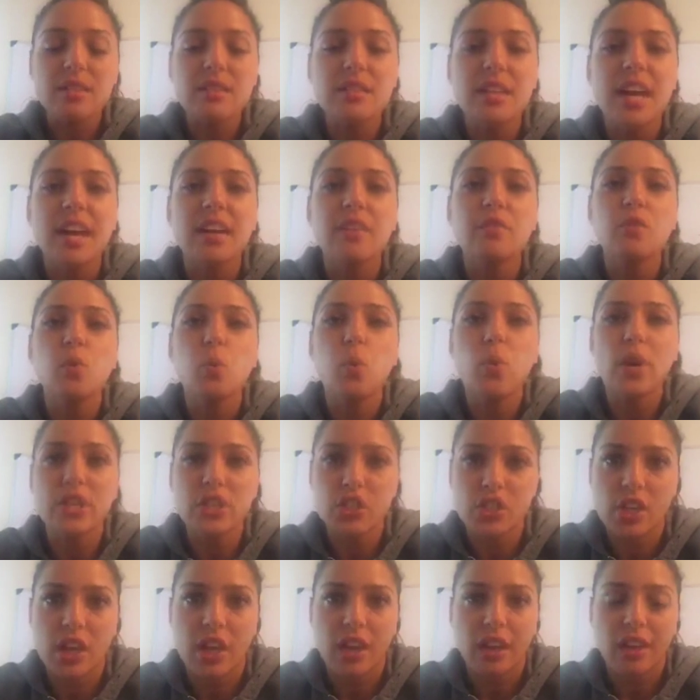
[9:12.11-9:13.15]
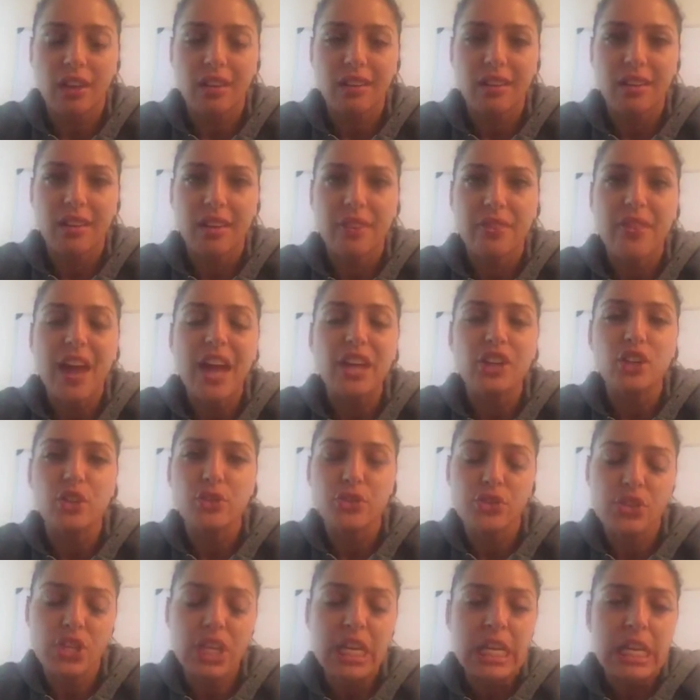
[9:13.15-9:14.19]
instead of wishing that
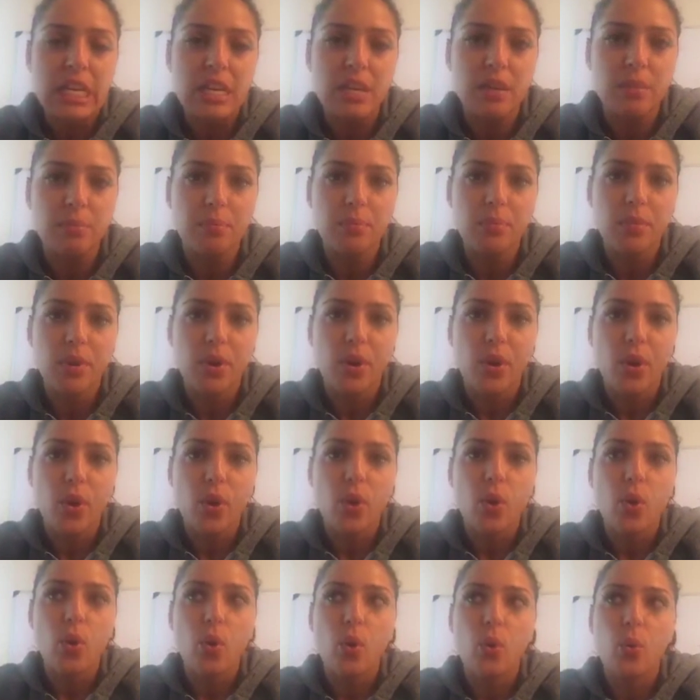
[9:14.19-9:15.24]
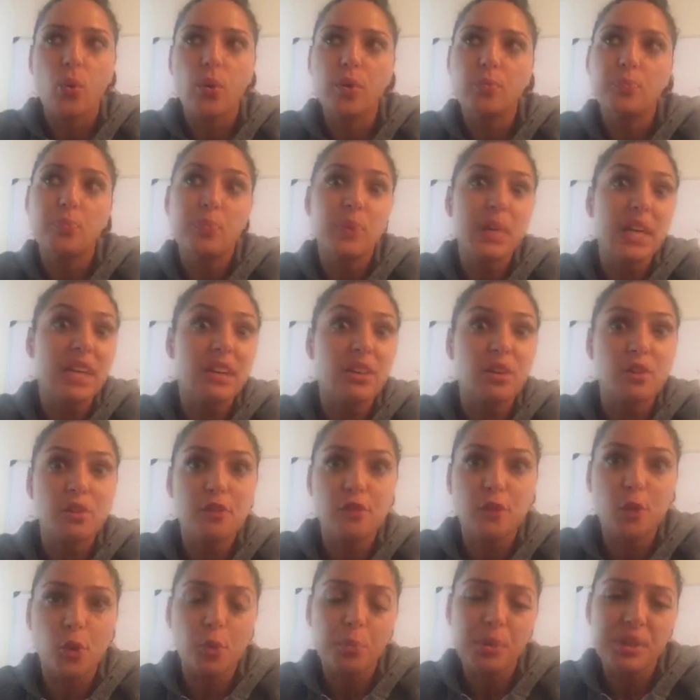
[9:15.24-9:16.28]
your team would be at
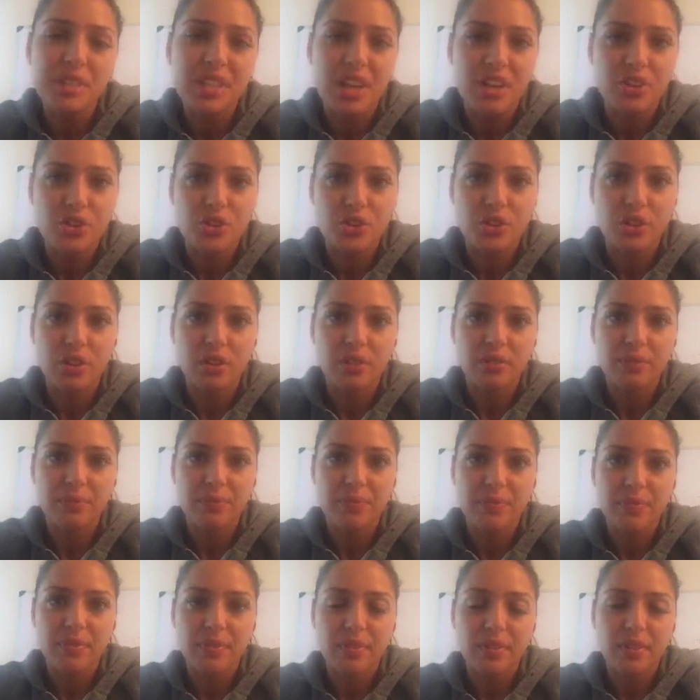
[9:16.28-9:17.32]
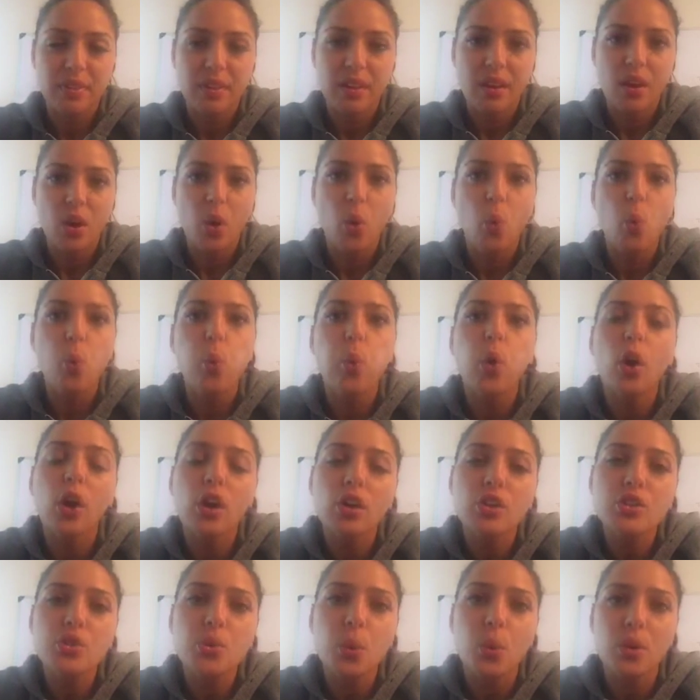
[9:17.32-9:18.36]
their full potential,
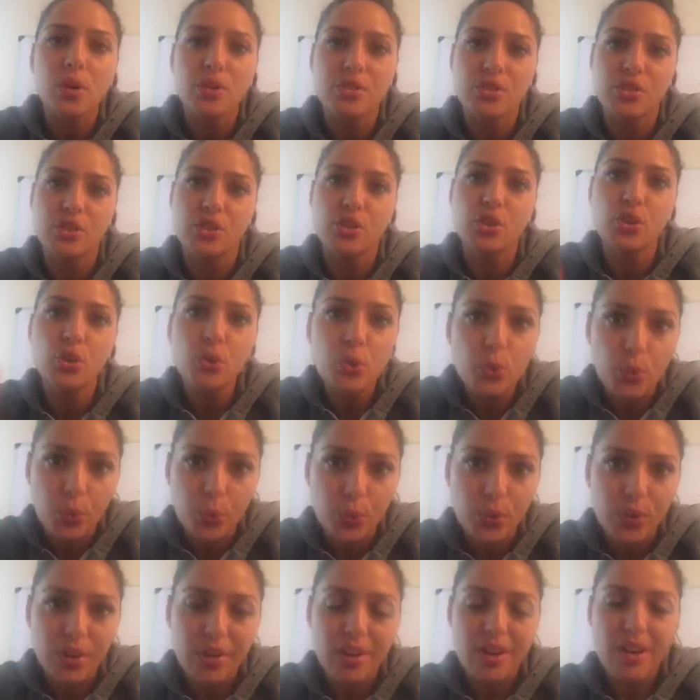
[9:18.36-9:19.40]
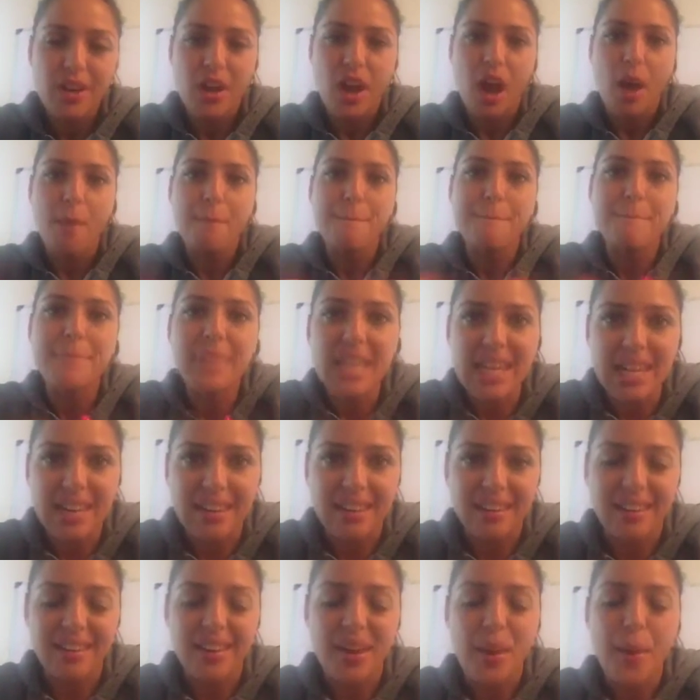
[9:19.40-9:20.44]
work towards you,
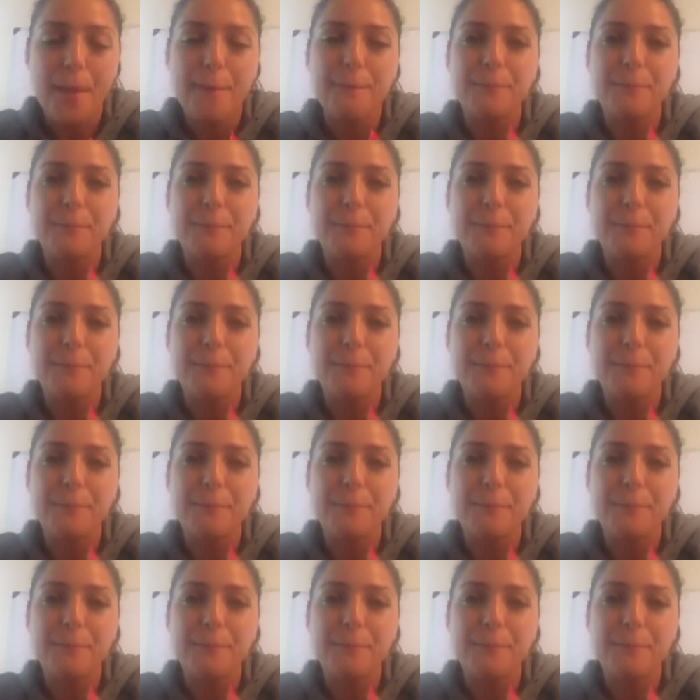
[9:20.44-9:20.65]
me,